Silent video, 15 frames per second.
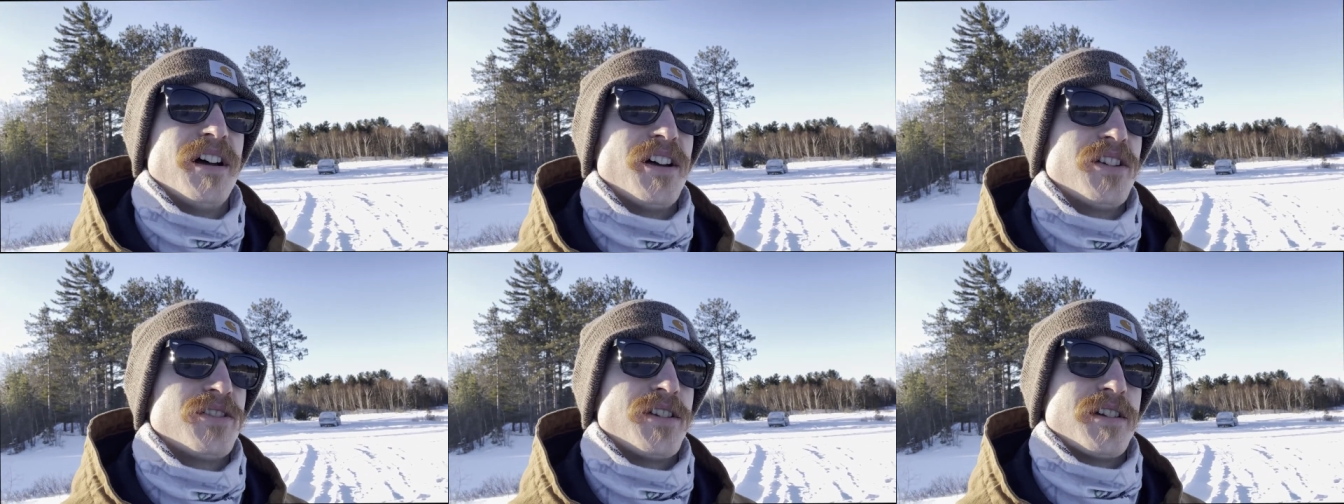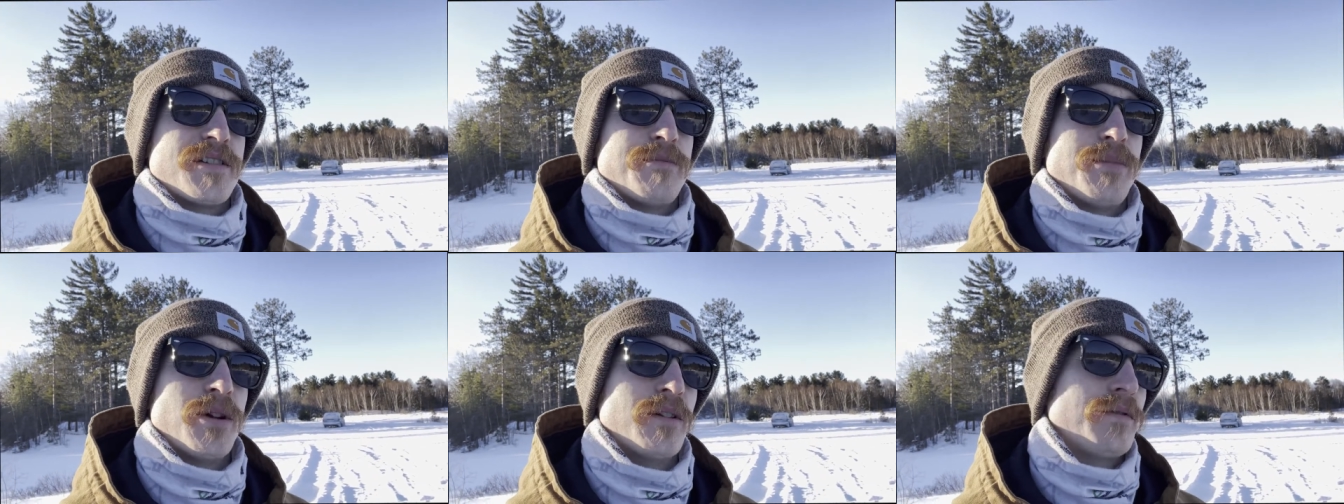she has a
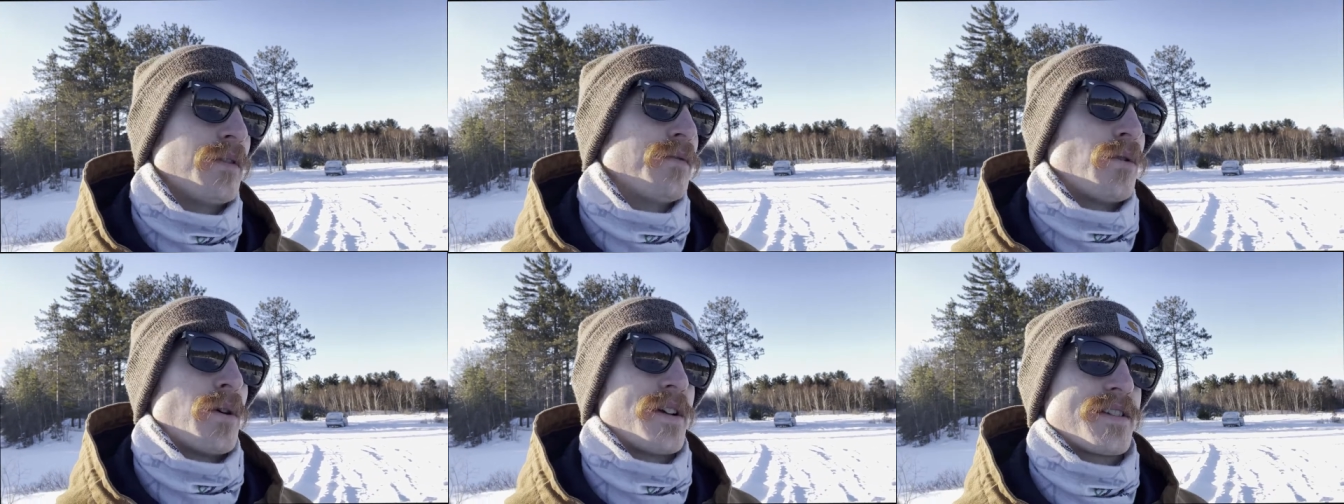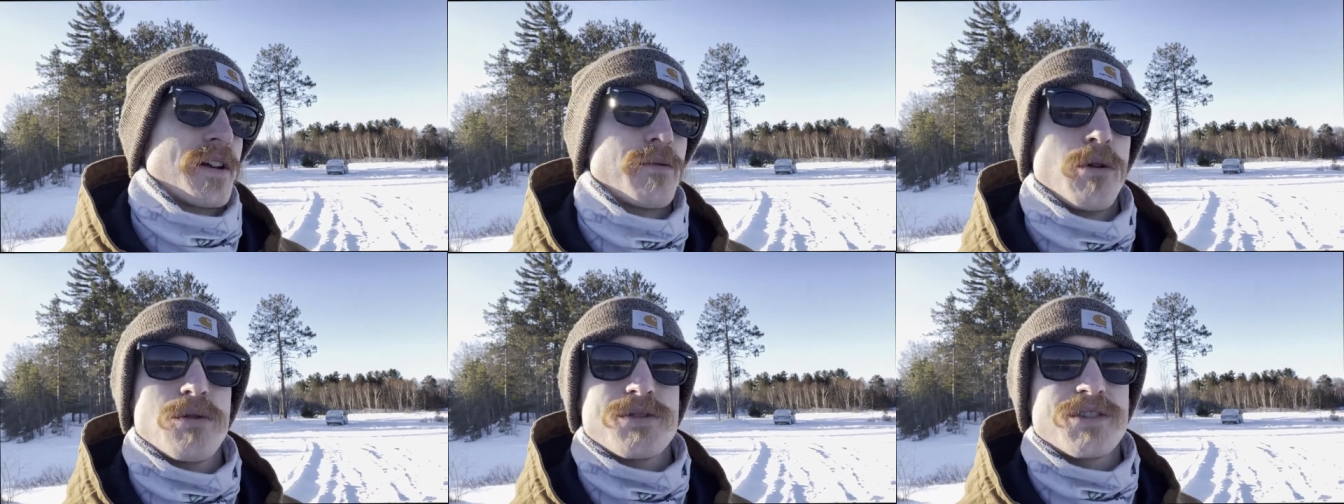beautiful voice. I
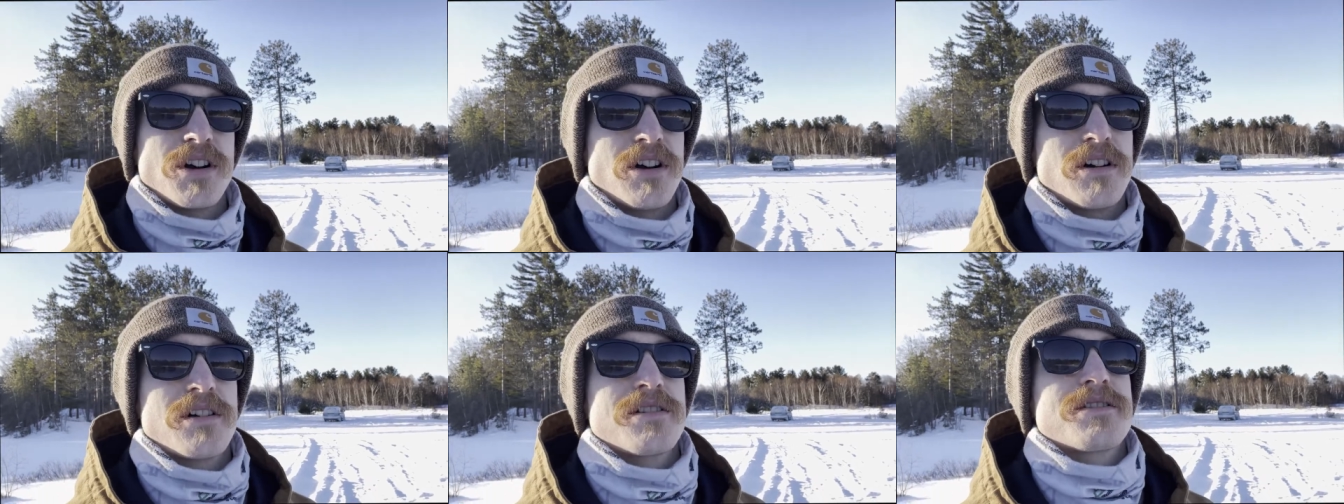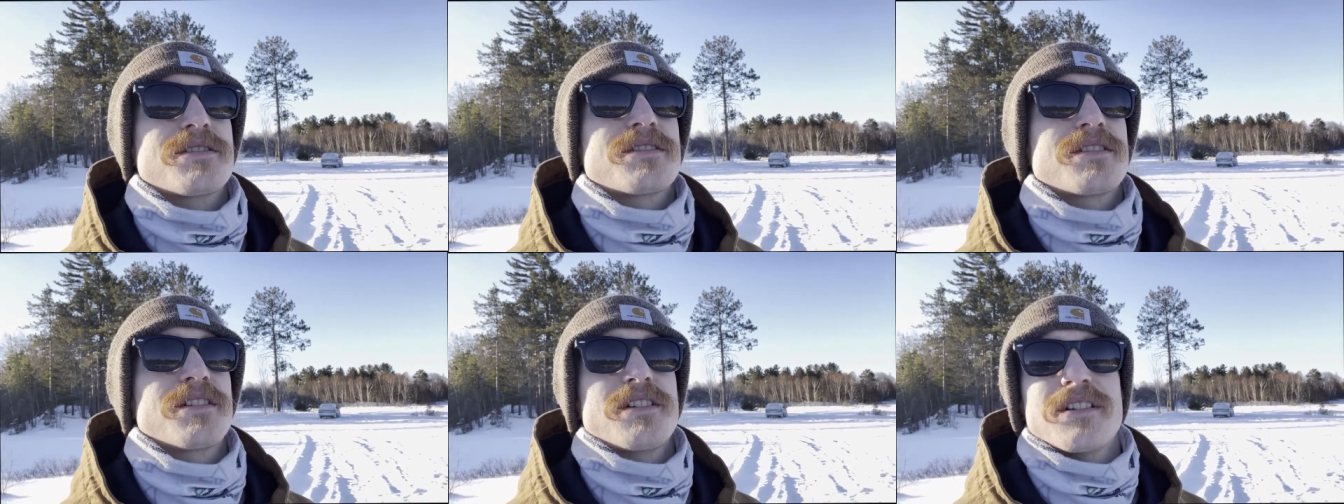wrote
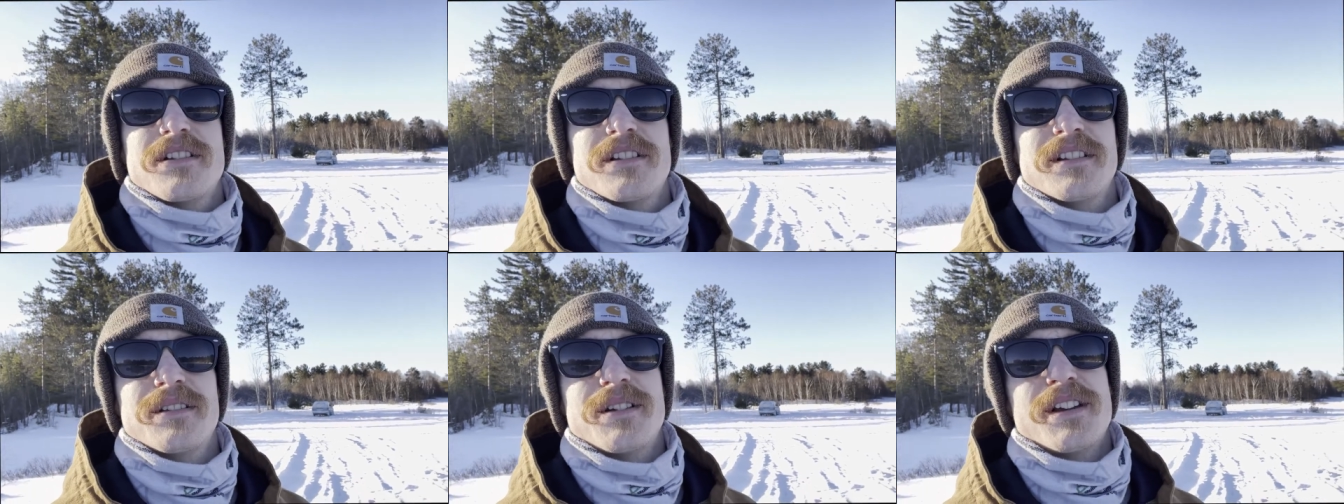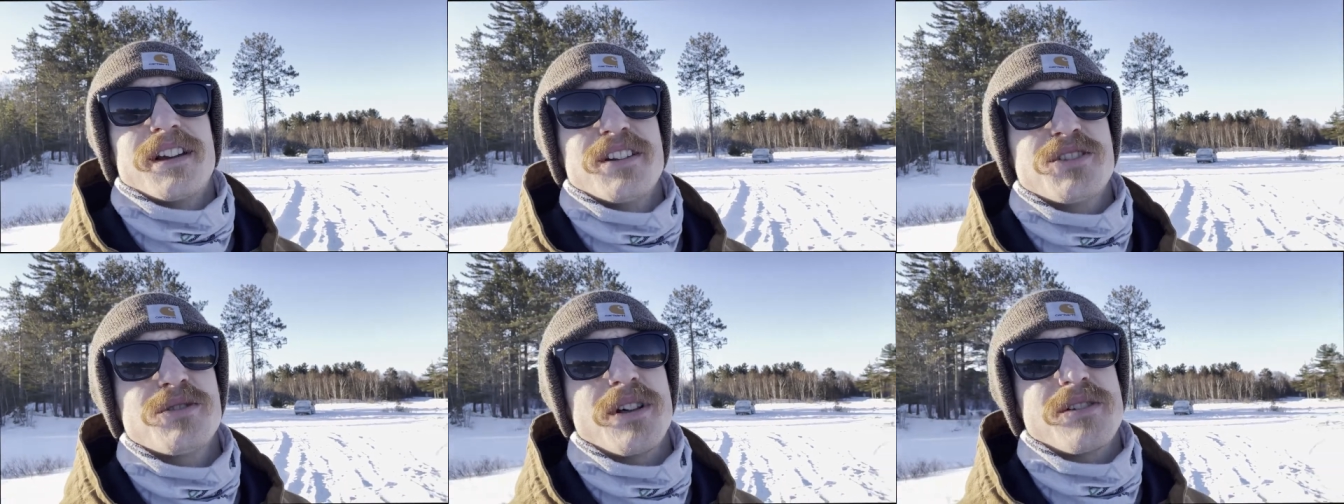songs
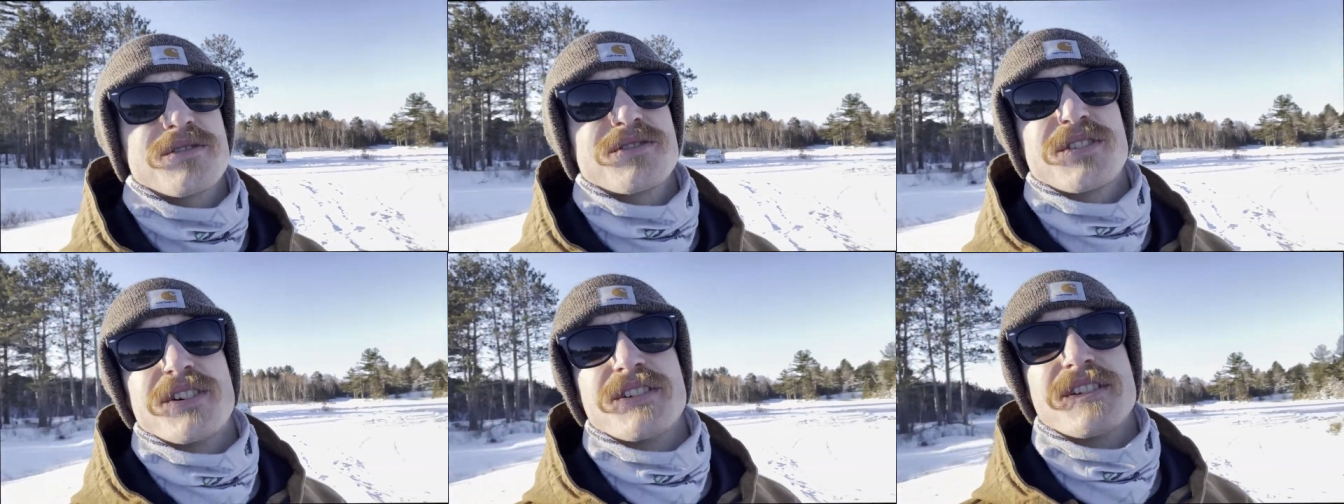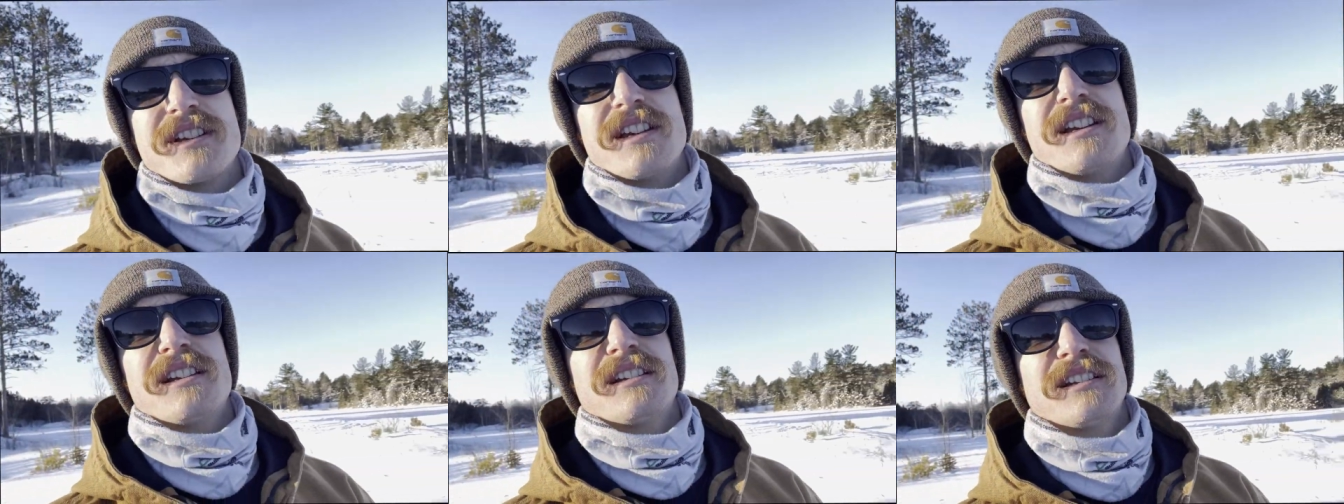in
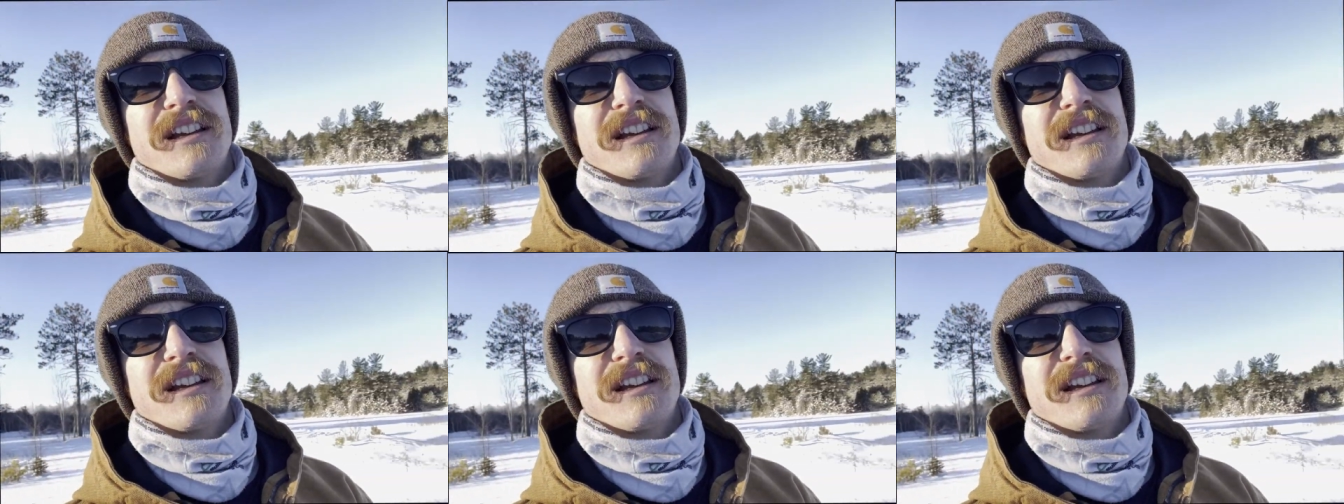2013.